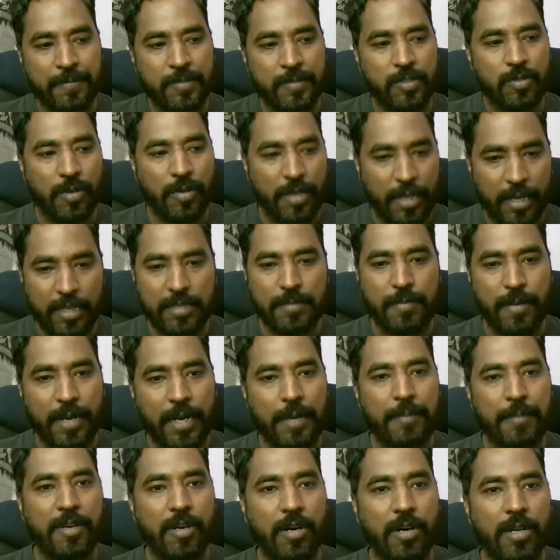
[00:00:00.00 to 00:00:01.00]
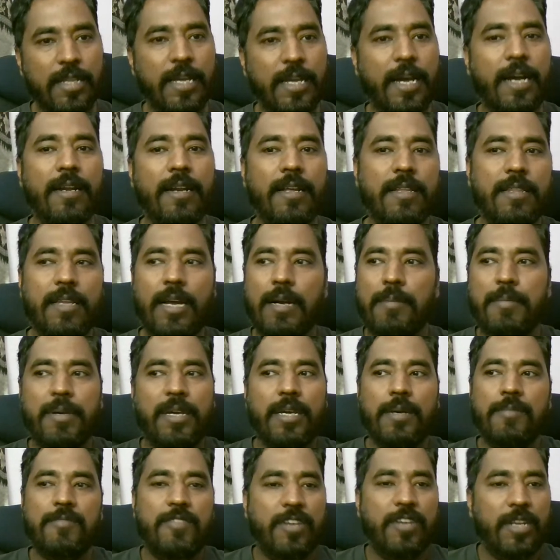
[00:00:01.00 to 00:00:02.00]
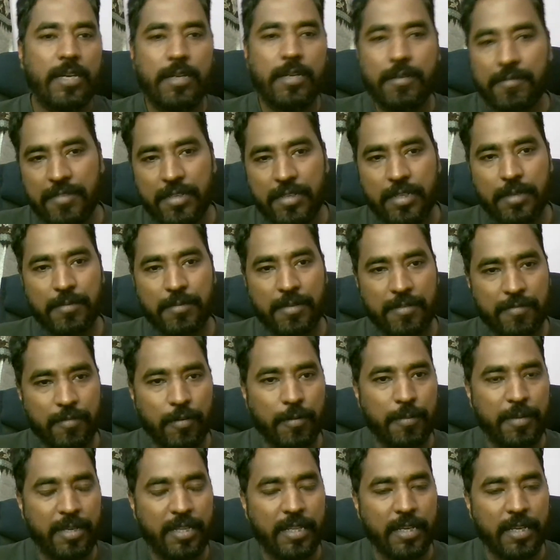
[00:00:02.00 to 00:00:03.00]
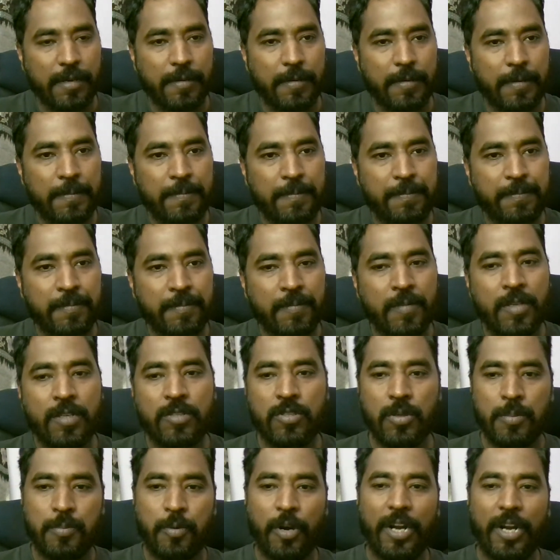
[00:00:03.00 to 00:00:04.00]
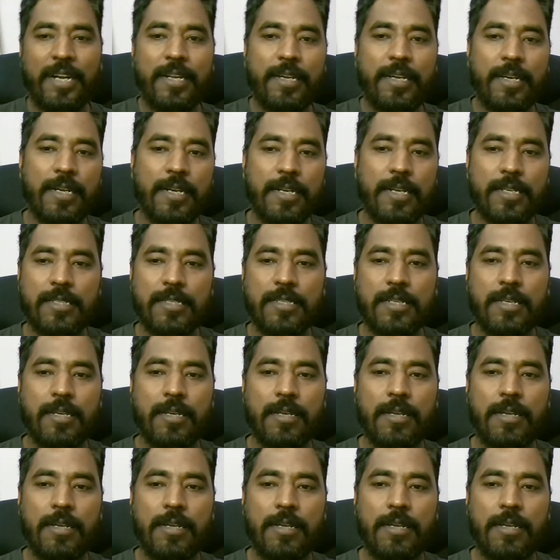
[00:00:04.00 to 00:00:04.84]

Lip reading: So he explained me all that, and that became very comfortable for me then. So point here is